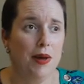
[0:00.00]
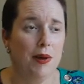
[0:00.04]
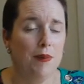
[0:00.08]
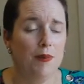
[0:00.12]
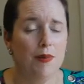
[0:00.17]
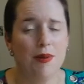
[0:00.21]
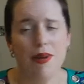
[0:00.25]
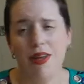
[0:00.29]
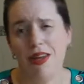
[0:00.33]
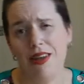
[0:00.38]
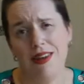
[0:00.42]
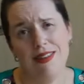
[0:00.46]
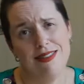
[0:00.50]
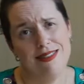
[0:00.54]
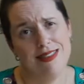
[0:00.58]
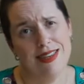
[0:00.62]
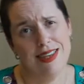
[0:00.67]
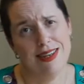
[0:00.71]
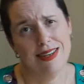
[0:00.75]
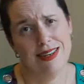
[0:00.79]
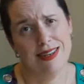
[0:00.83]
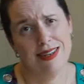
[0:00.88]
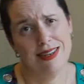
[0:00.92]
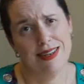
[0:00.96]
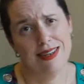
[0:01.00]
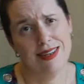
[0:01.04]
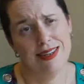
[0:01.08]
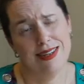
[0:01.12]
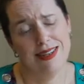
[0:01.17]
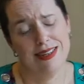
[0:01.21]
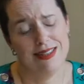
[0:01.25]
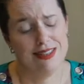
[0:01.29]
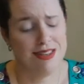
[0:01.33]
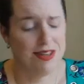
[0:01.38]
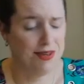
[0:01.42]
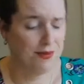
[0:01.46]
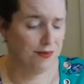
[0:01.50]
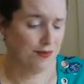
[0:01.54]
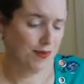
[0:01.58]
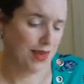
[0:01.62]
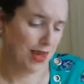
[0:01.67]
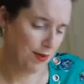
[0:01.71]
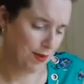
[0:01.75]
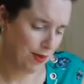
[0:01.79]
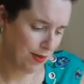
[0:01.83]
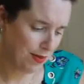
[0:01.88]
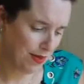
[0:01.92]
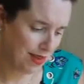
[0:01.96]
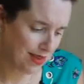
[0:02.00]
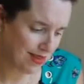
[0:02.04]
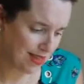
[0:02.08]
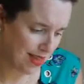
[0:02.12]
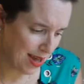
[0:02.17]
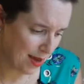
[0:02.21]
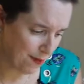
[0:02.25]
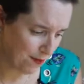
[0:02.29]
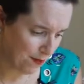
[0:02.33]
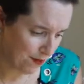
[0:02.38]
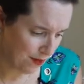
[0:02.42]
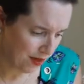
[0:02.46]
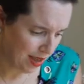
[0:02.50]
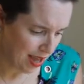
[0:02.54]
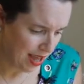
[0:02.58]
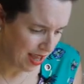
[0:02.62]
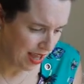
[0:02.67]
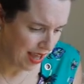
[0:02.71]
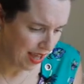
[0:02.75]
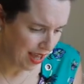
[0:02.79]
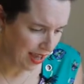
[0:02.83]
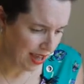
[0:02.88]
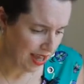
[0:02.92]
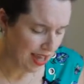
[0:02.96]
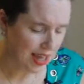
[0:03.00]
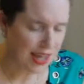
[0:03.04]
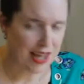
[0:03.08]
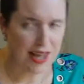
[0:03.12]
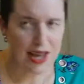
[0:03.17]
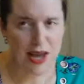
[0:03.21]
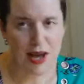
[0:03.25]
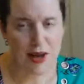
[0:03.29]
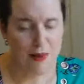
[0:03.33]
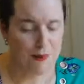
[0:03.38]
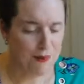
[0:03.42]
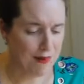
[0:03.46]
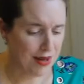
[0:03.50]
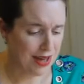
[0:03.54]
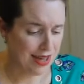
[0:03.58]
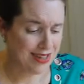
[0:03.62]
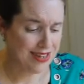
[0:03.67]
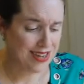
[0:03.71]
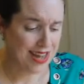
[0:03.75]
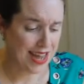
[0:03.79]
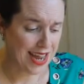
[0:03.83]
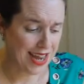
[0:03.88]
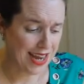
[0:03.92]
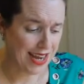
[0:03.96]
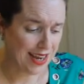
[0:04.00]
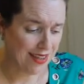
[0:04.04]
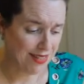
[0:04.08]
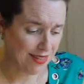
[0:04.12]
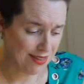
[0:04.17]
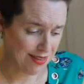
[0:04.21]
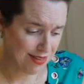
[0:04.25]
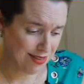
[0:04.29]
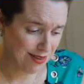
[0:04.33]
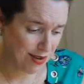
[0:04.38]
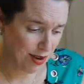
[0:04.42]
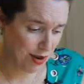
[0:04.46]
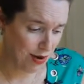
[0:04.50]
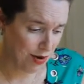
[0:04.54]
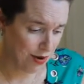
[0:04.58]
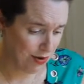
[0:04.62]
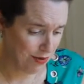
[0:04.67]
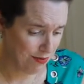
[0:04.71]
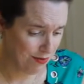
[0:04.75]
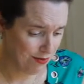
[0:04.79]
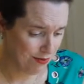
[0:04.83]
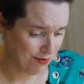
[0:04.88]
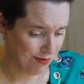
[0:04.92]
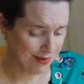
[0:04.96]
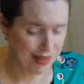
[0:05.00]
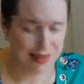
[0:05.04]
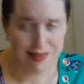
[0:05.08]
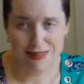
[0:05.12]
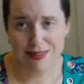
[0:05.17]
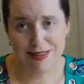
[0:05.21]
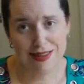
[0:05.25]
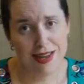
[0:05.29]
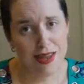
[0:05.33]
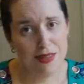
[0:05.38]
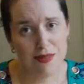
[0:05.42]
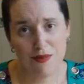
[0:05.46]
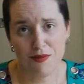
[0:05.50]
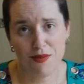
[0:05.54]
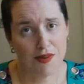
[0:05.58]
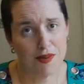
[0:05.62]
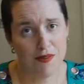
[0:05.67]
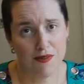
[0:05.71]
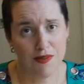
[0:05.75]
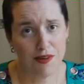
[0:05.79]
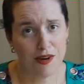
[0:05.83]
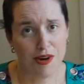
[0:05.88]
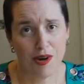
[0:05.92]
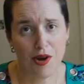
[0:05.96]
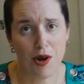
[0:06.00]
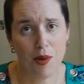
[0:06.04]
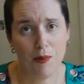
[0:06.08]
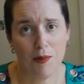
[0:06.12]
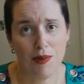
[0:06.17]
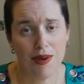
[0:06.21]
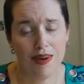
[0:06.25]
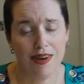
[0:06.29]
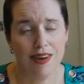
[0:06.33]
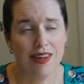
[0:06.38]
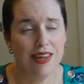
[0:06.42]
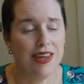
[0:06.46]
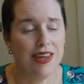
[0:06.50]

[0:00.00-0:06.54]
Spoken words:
but I don't see it. So anyway, there's that. Okay, a day in the snow. That's another very, very common